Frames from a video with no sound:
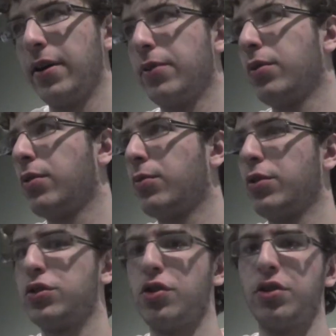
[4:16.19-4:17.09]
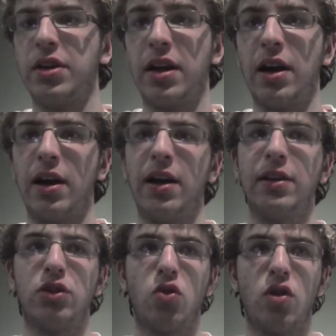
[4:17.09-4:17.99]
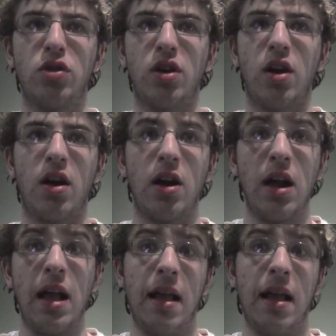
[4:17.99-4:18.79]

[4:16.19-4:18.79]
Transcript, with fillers: where certain uh, Zords are,